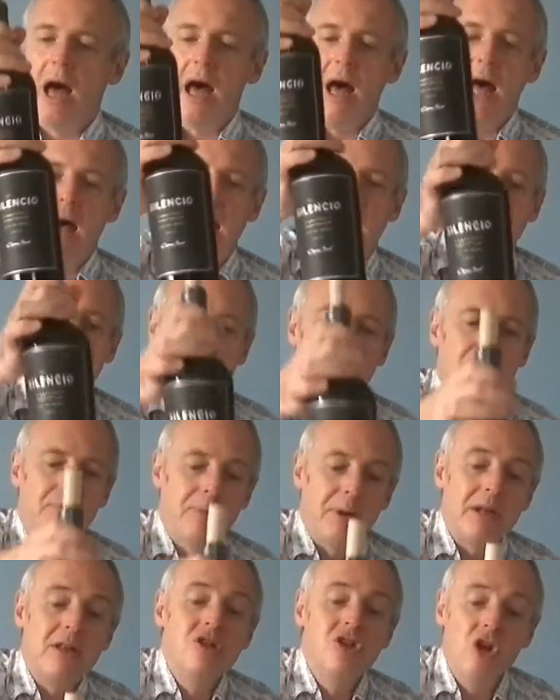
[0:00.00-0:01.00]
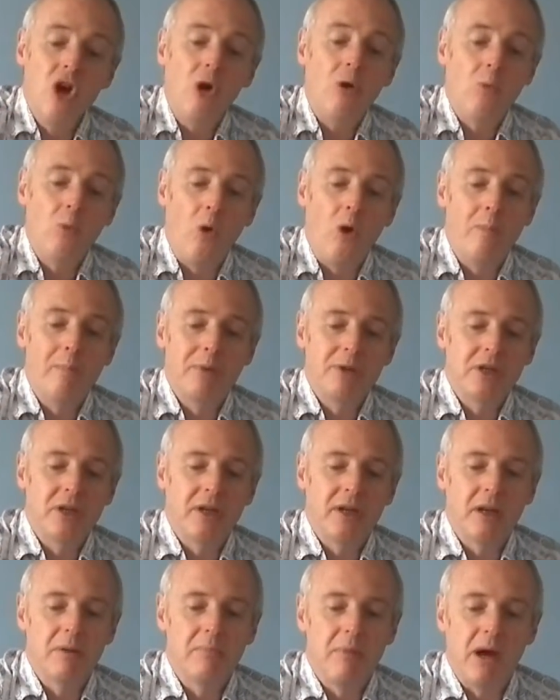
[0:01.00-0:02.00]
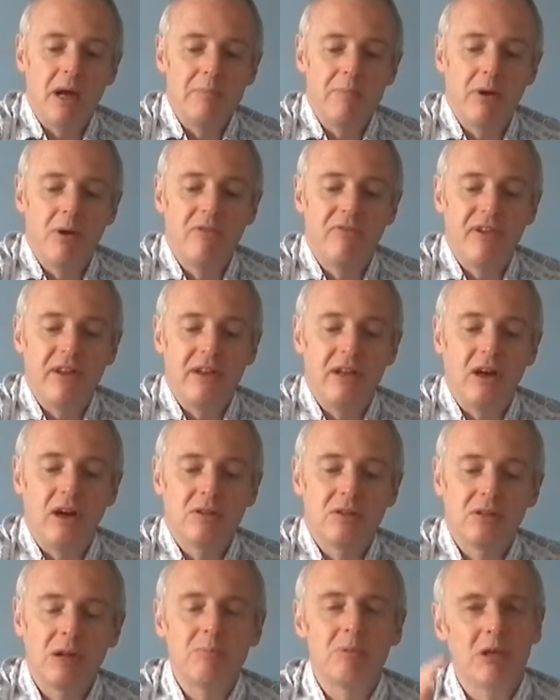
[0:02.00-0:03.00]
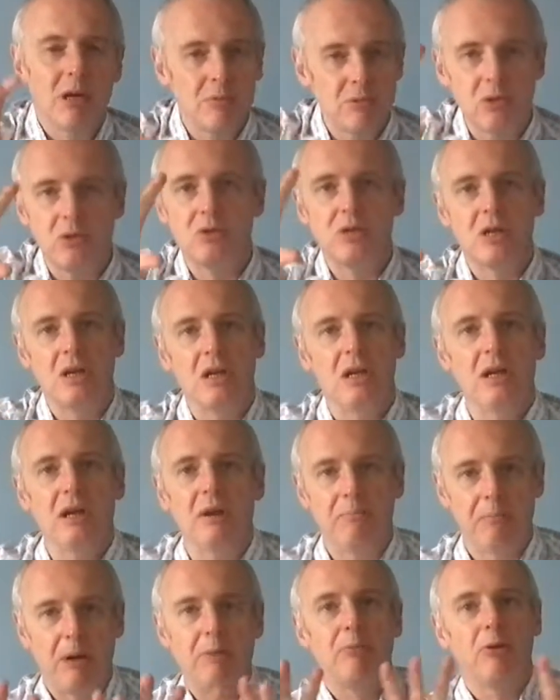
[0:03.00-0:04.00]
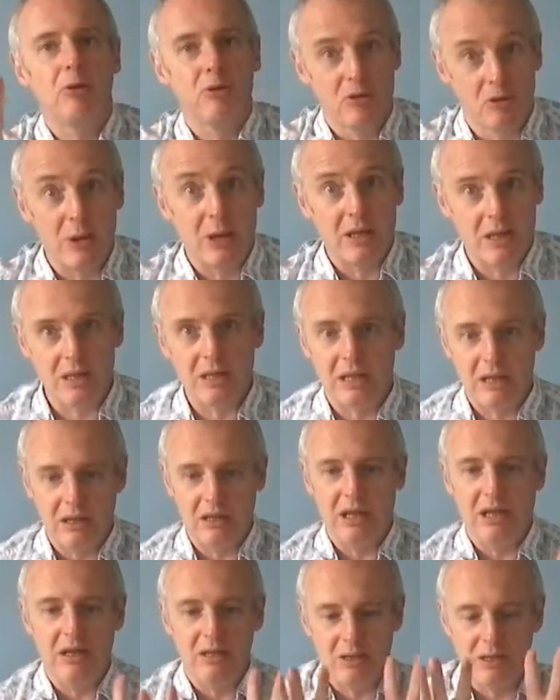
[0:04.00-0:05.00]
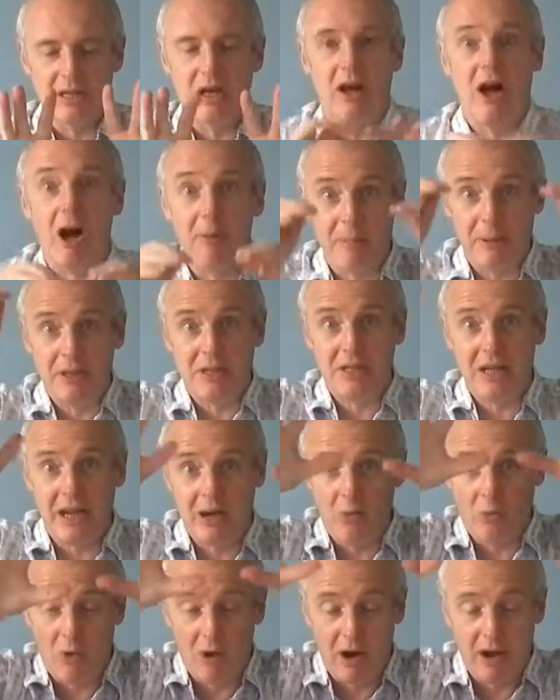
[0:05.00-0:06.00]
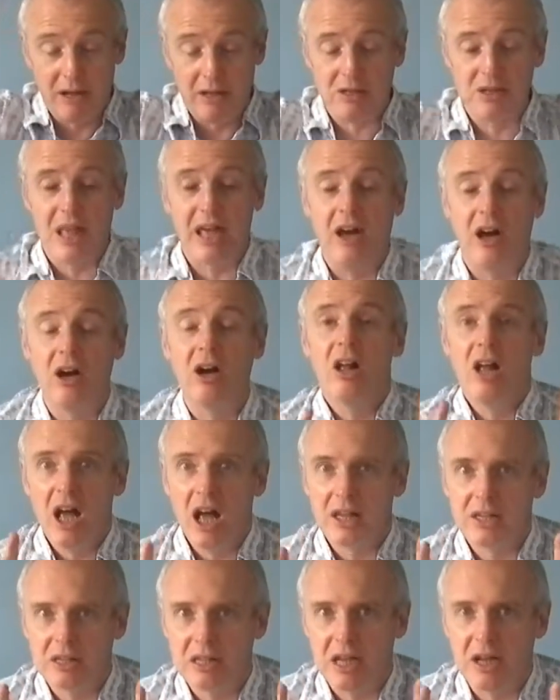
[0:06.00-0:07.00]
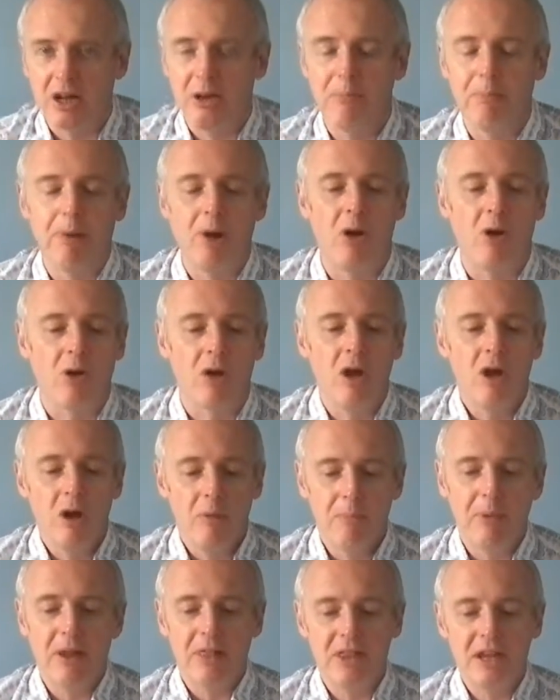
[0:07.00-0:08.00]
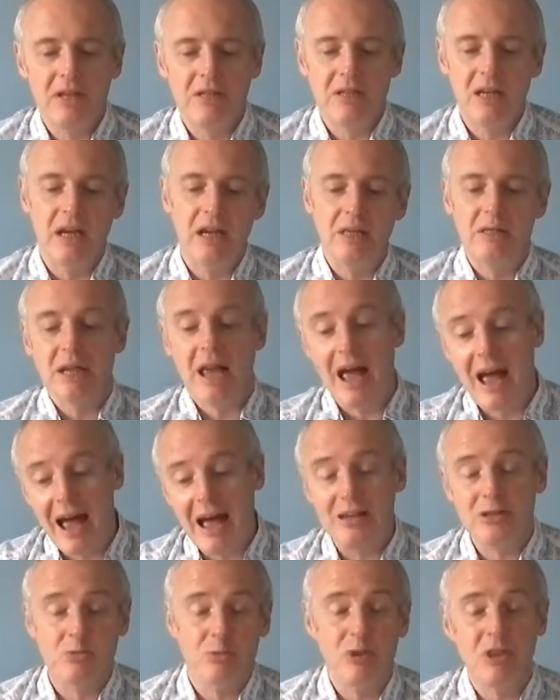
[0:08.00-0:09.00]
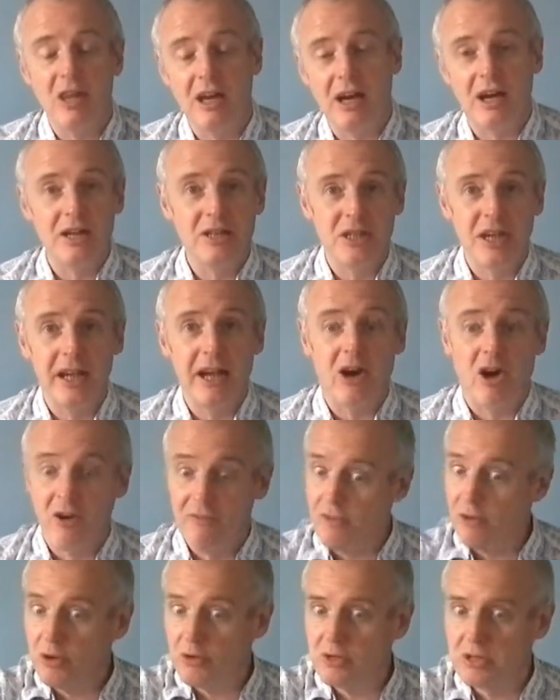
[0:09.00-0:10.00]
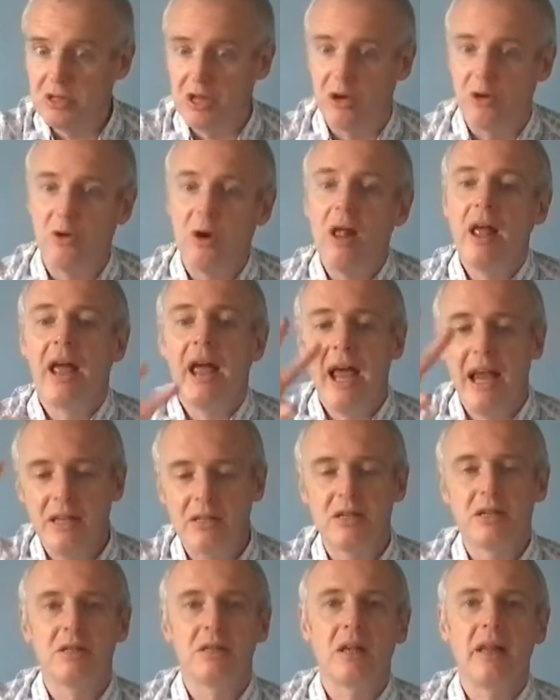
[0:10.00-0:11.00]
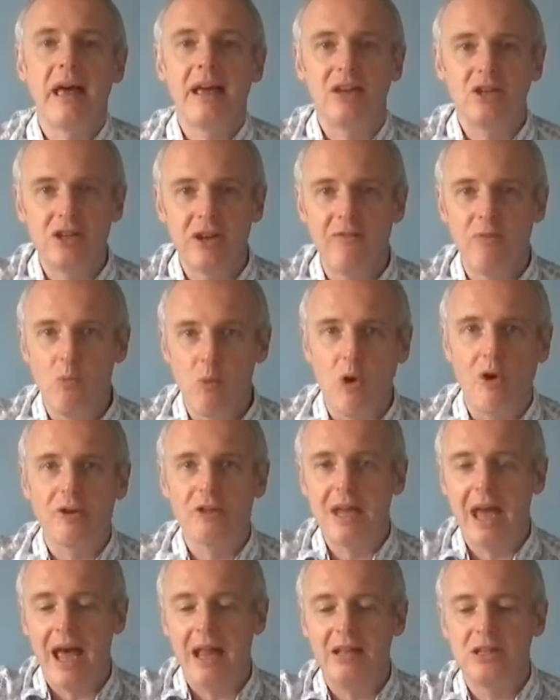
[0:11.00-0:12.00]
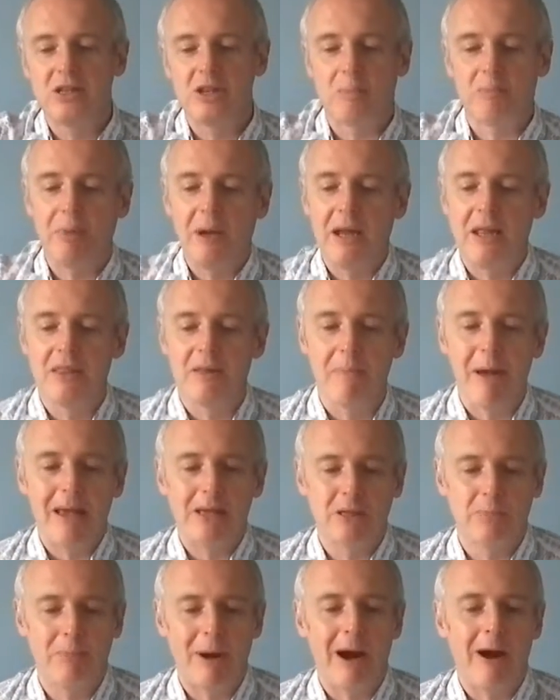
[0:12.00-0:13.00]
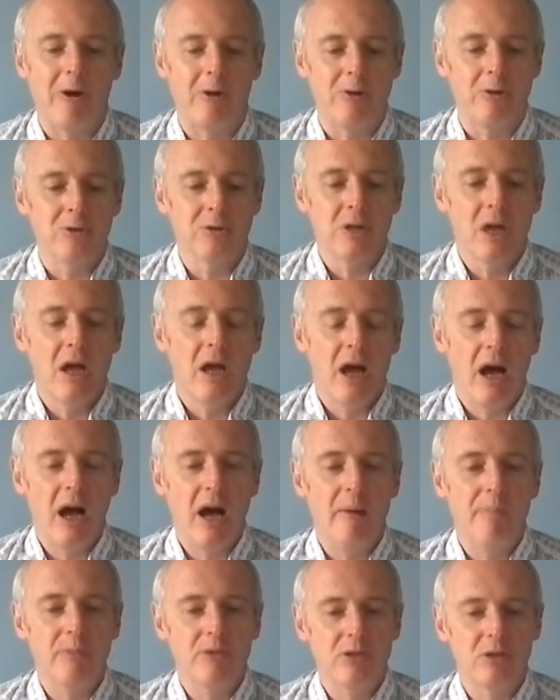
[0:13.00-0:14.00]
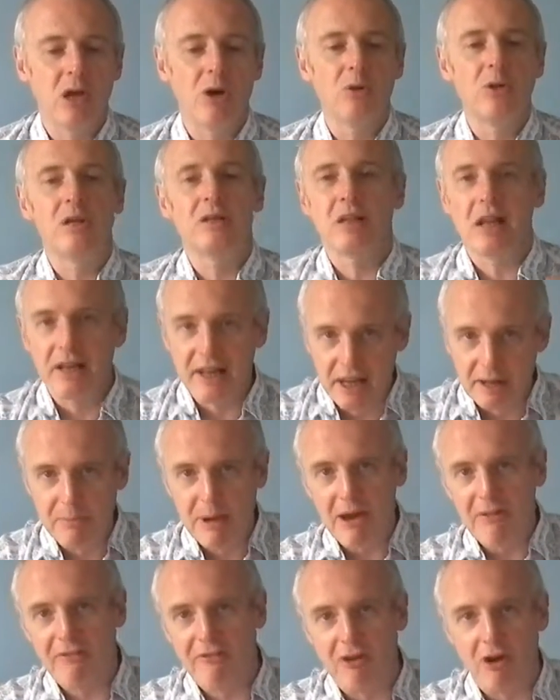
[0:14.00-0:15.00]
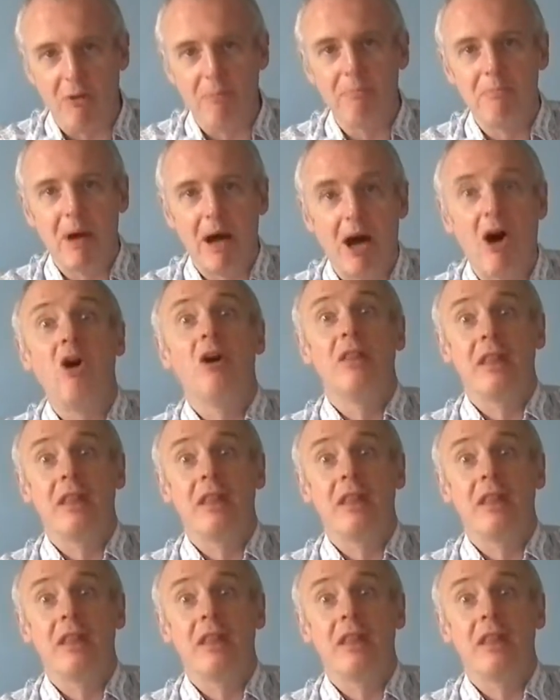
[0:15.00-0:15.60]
Uh, and but not one particular Maipo vineyard. Sometimes you see people who are doing the, these uh, upper tier wines, they are a single block, but this is, as with the idea of Ocio, it's a selection of what ends up being the best barrels. Um, so there's a little bit from, uh,